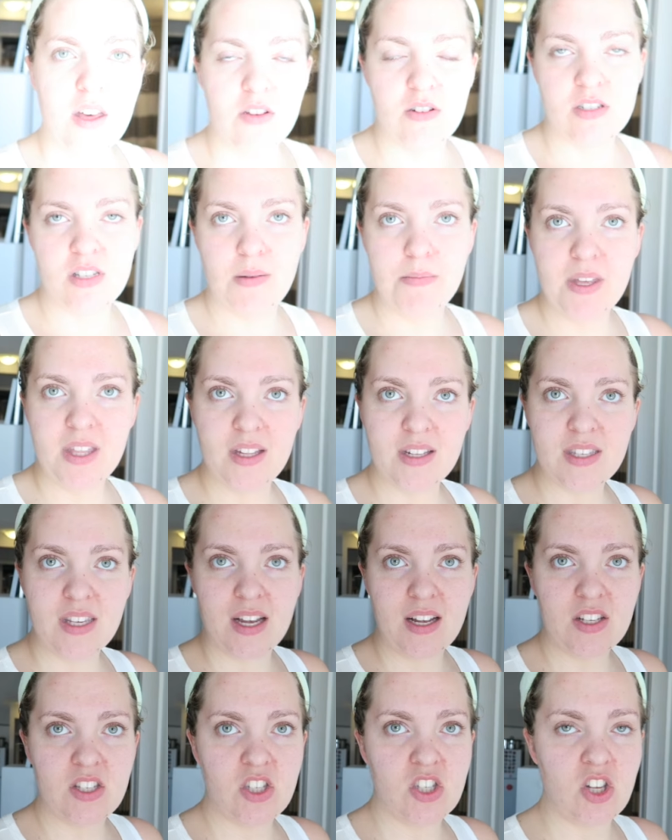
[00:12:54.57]
There's something that's
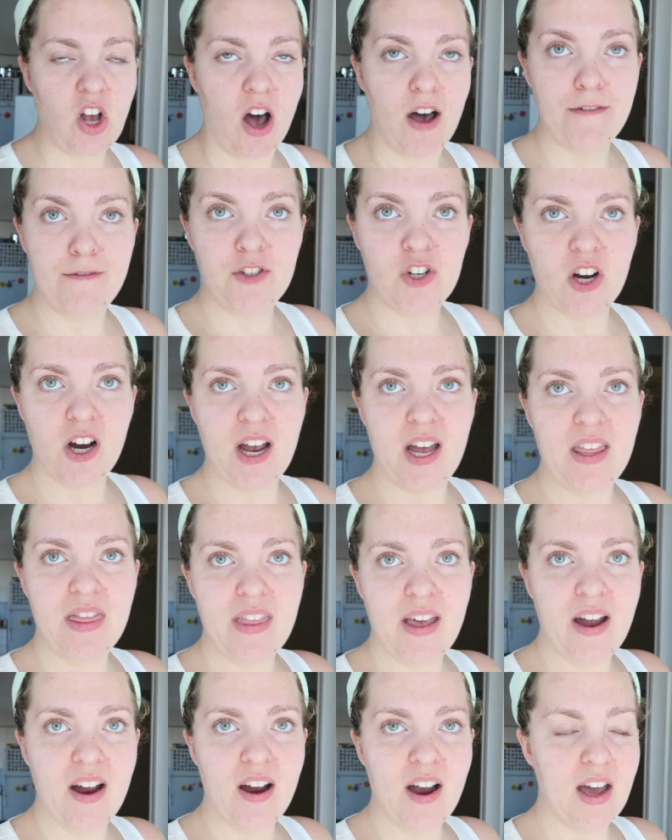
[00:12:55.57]
like softer
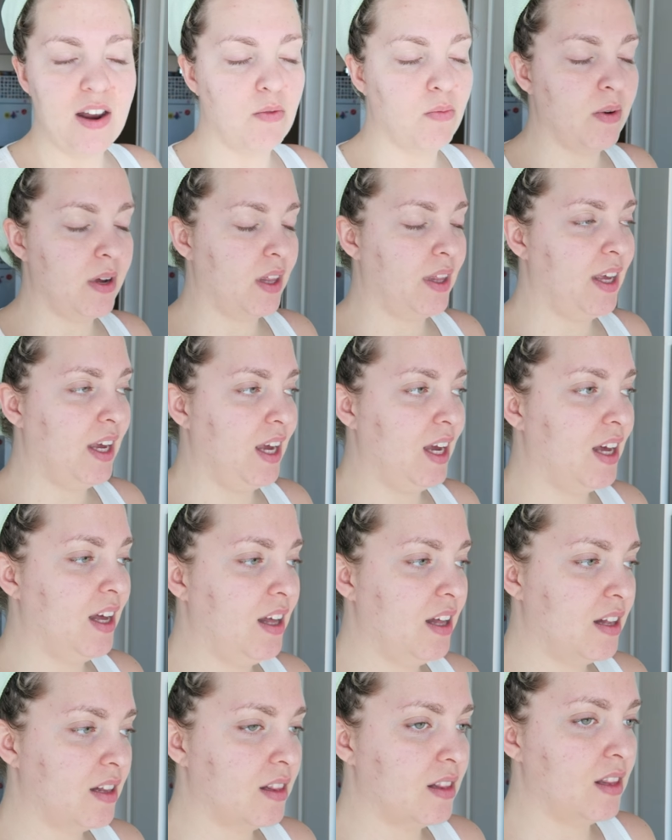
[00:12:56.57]
in there and
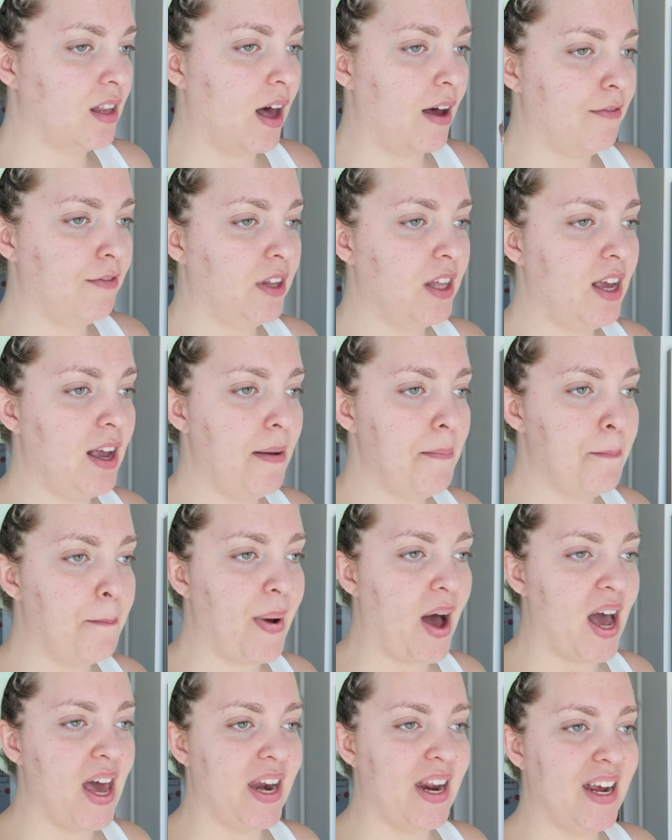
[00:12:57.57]
really lovely,
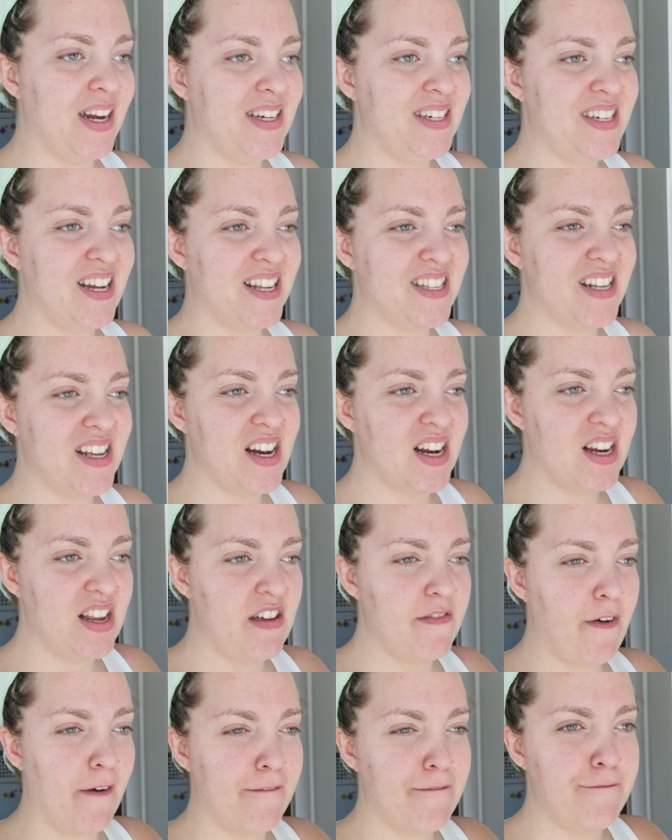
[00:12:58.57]
but it doesn't
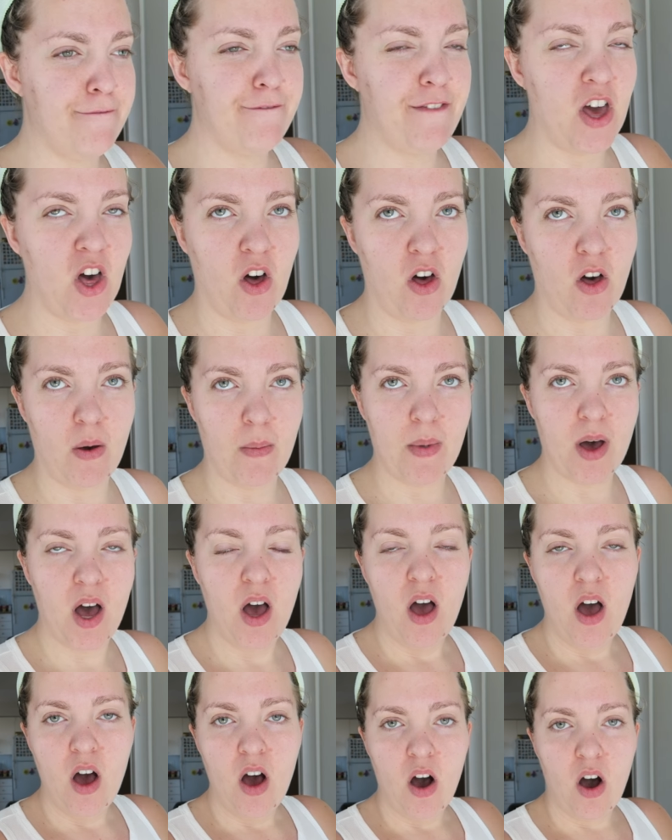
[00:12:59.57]
leave a film
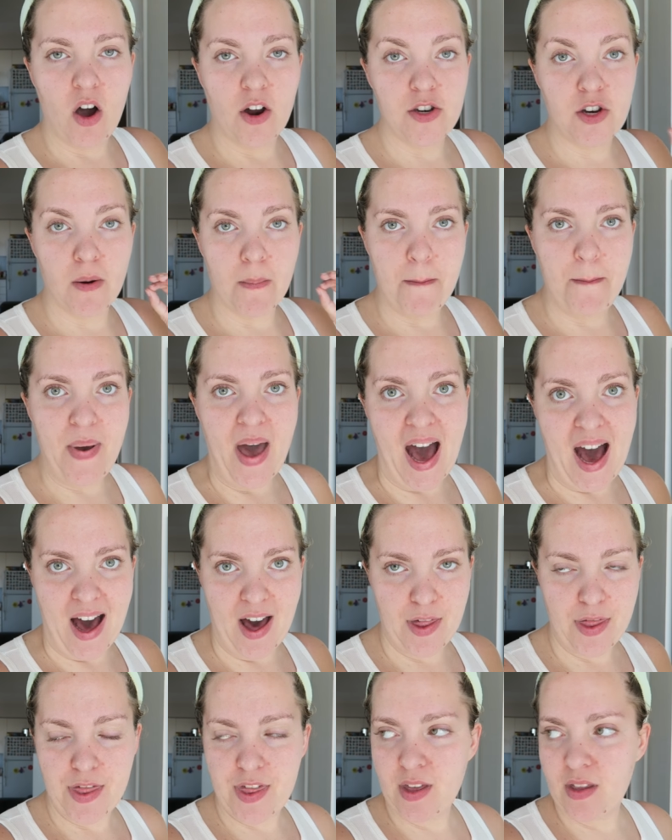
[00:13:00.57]
on your
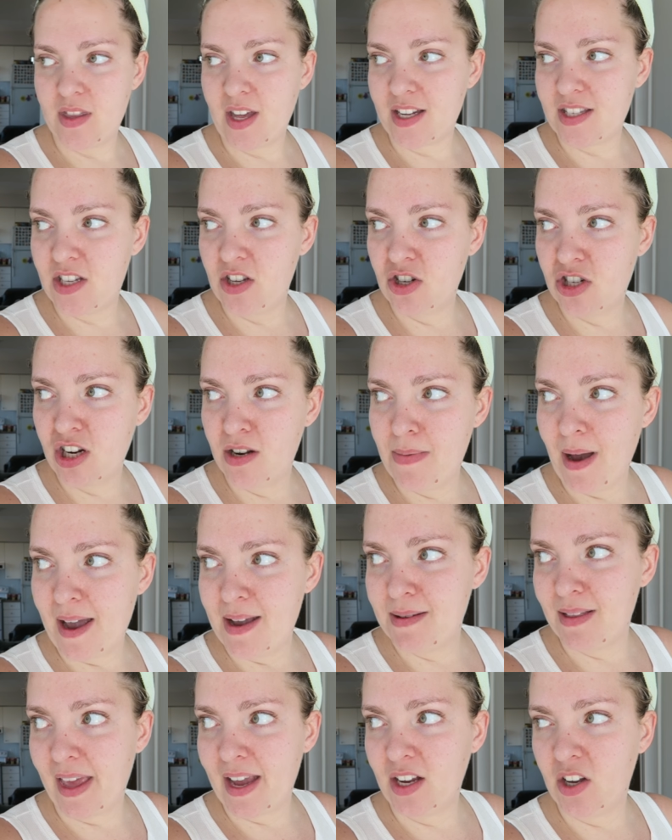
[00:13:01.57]
bath that's usually
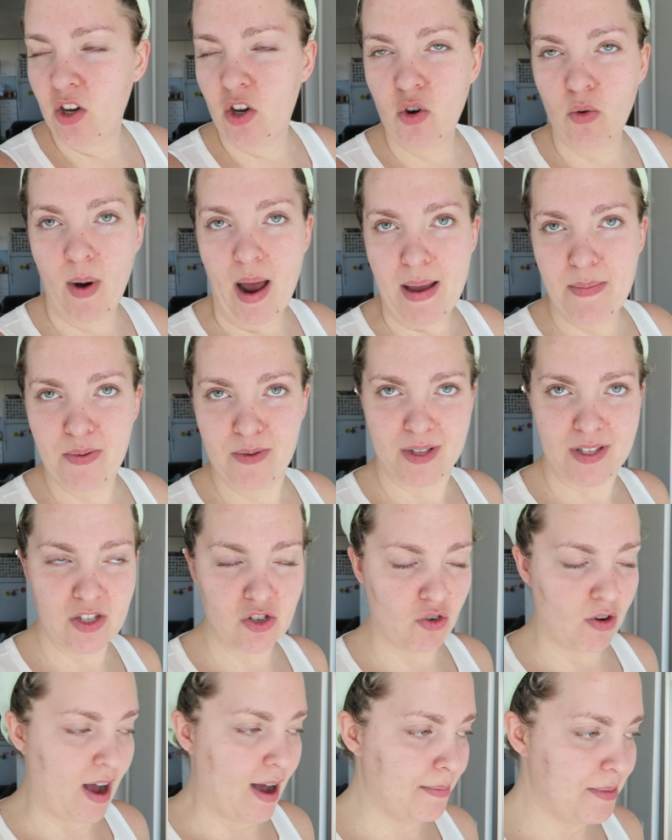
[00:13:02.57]
by like gripe with
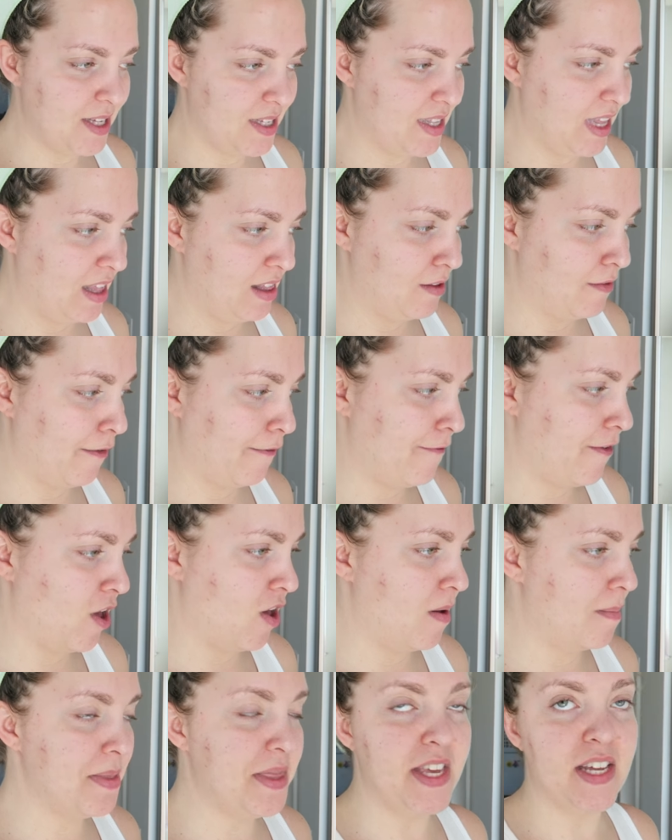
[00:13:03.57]
scrubs is they leave a
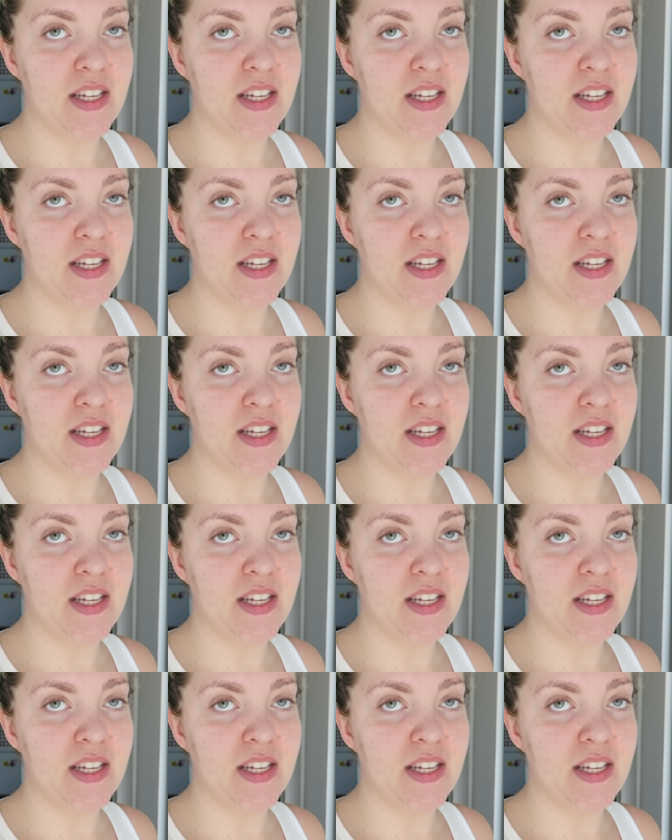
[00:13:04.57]
film.